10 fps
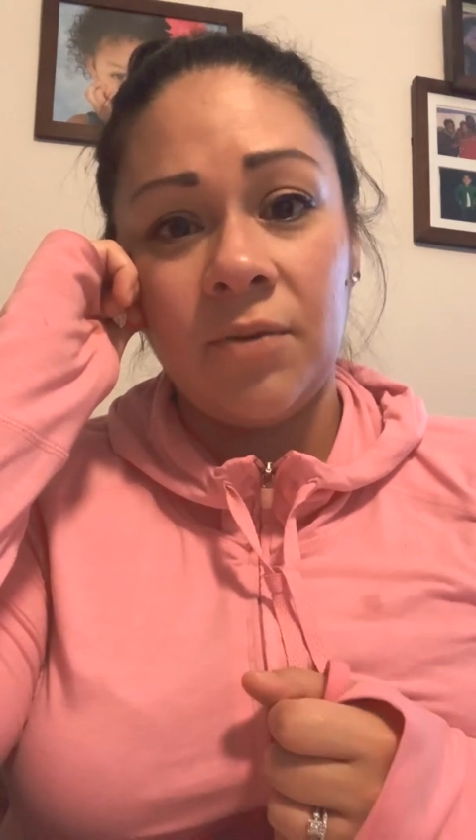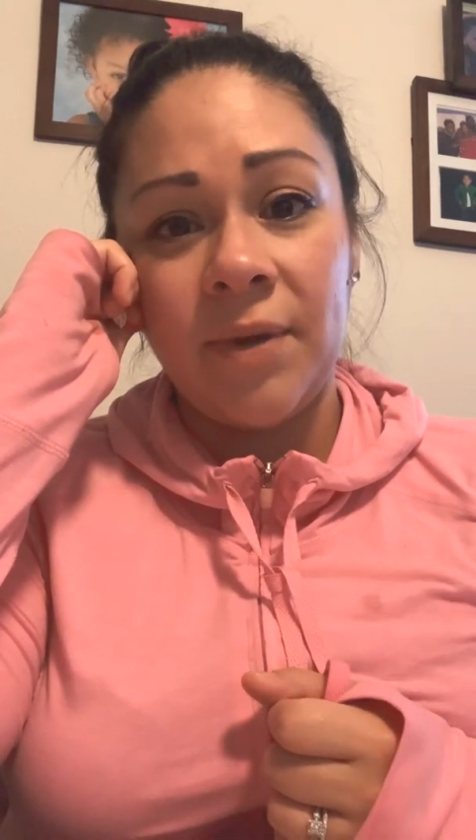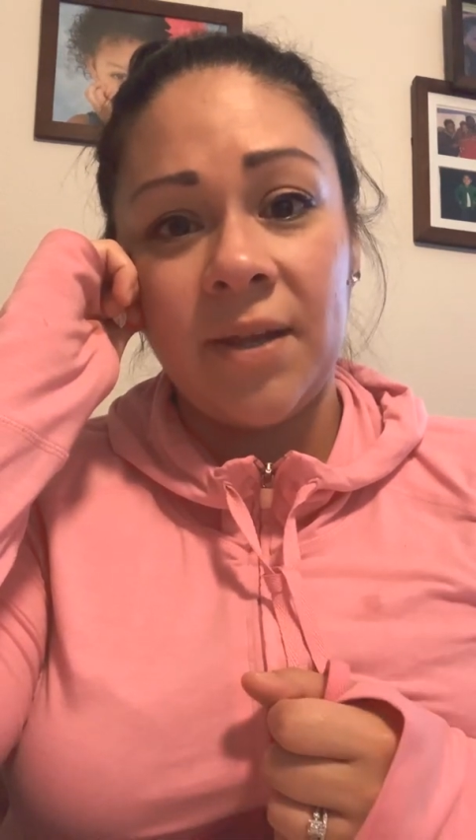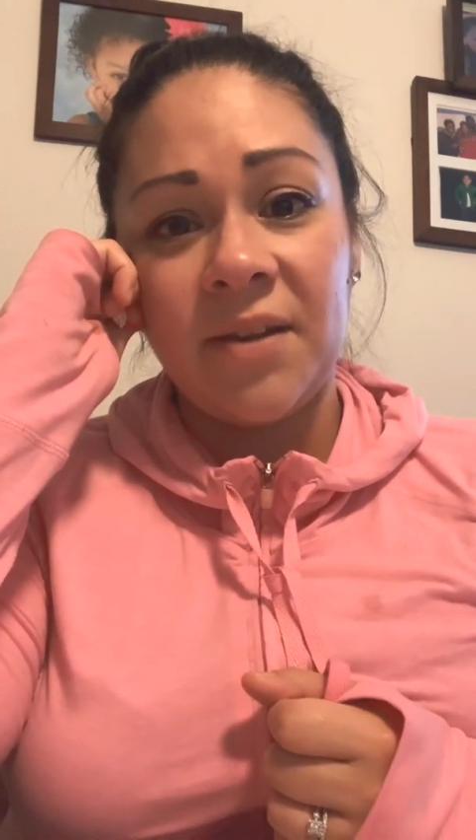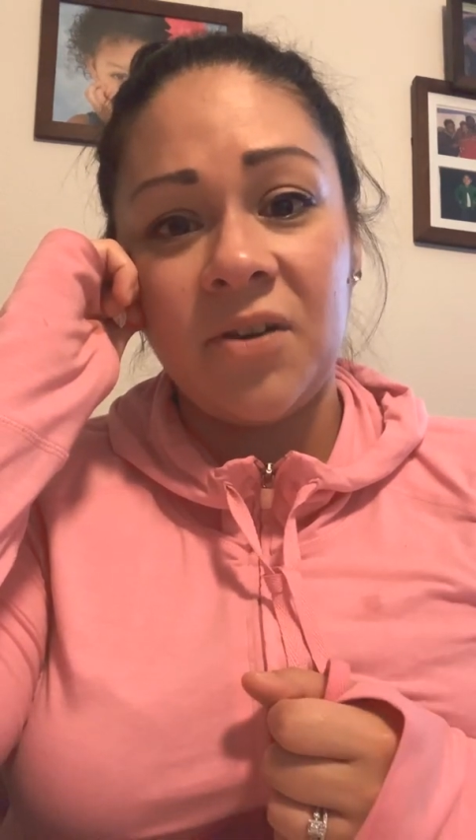
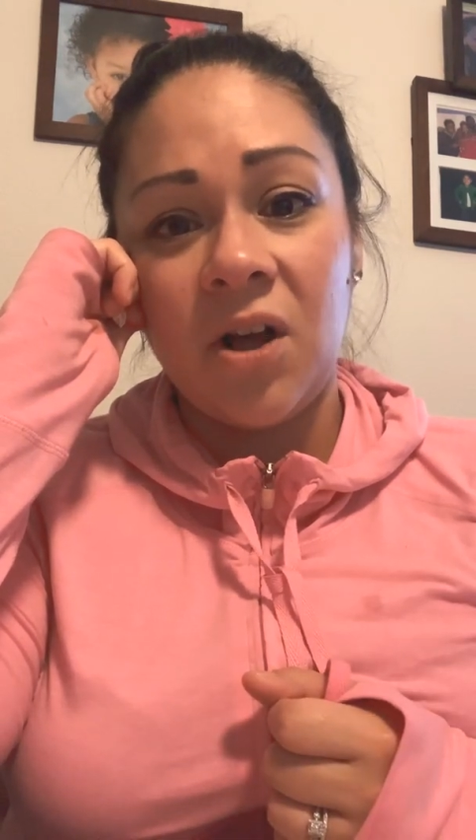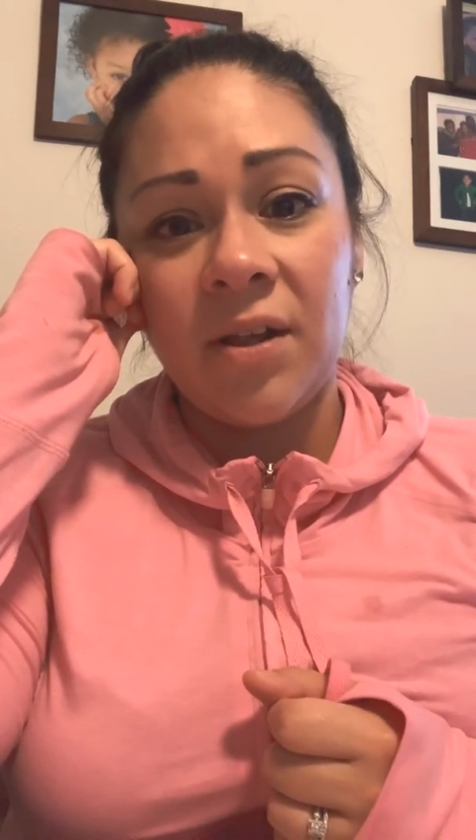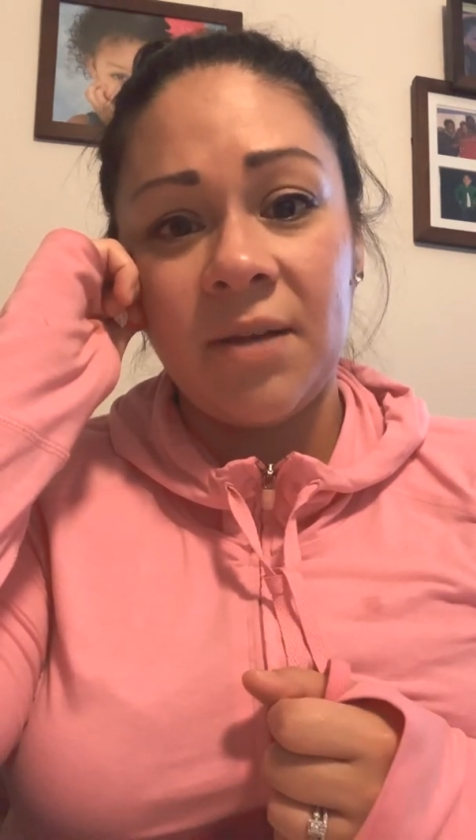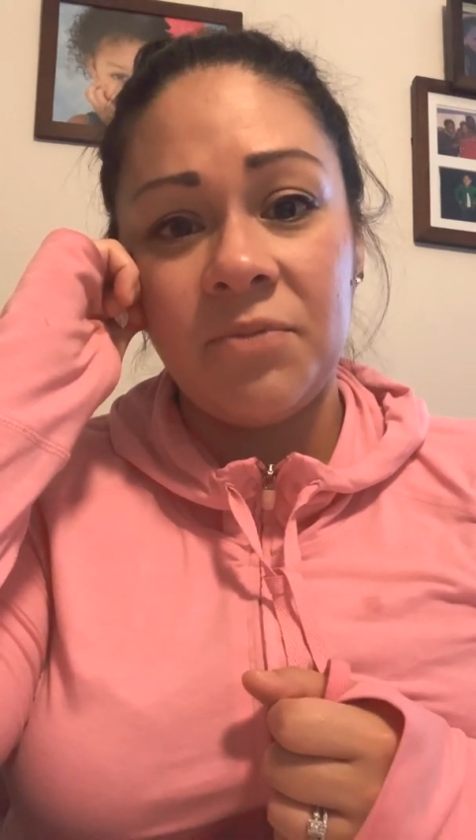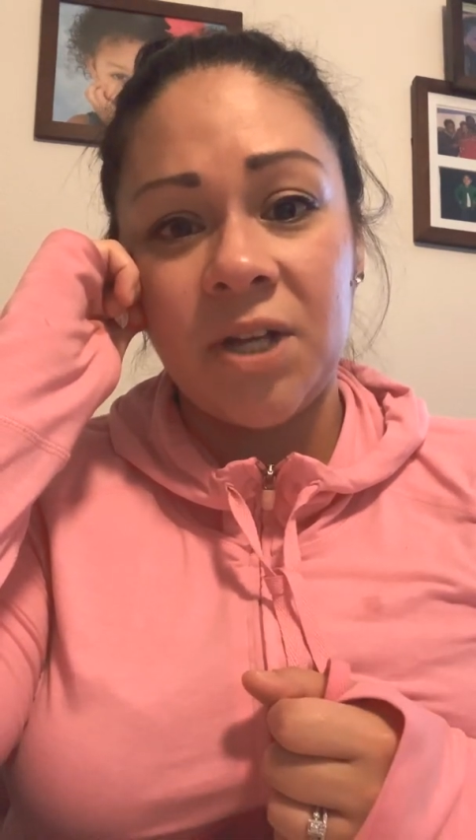We call
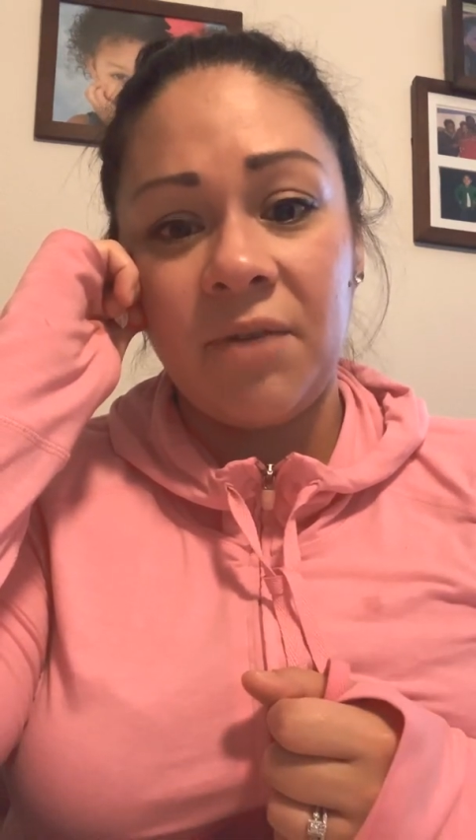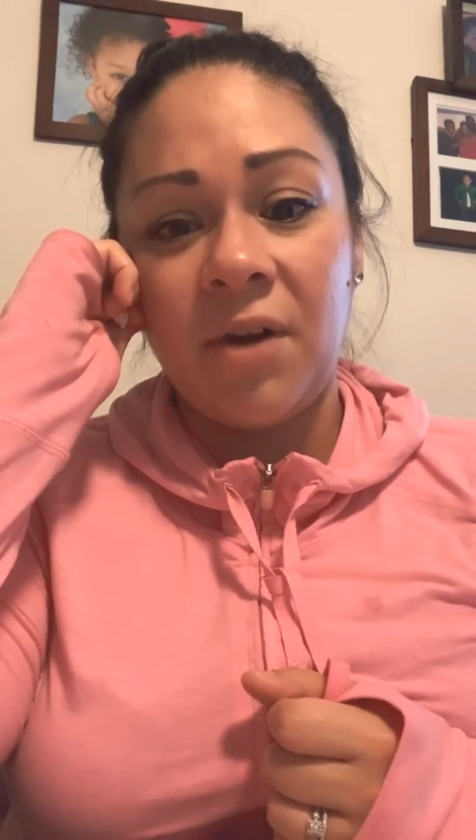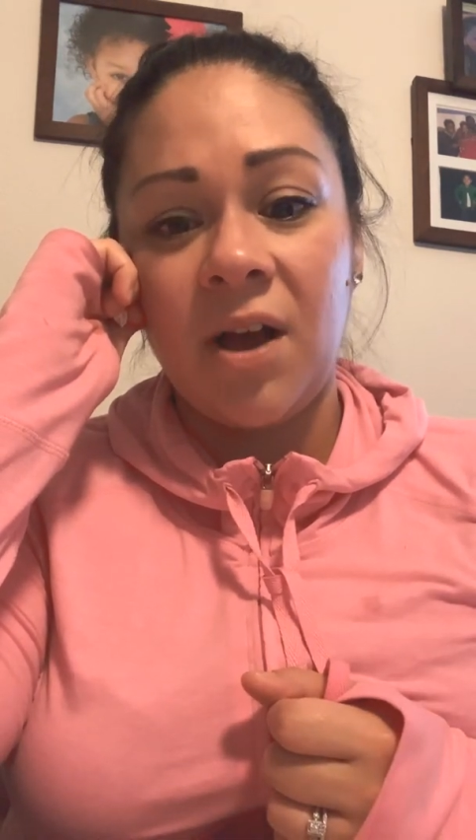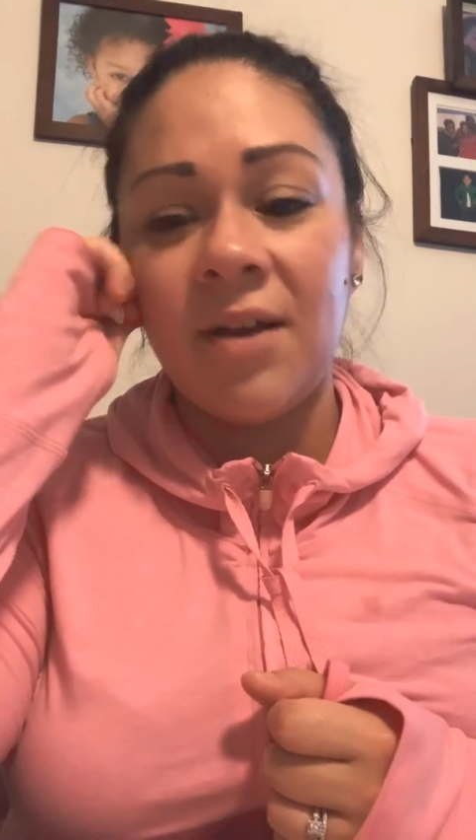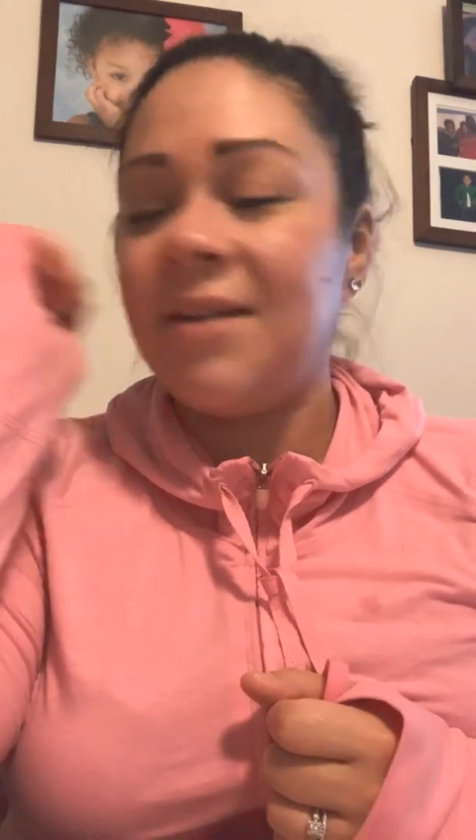him
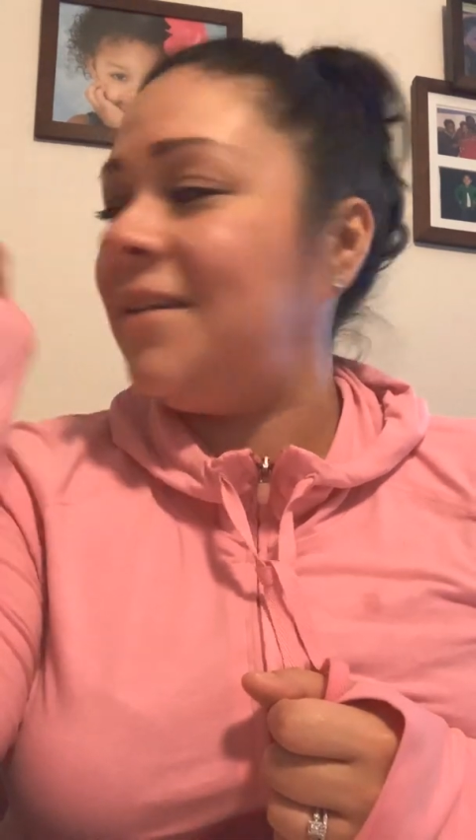J-Rock.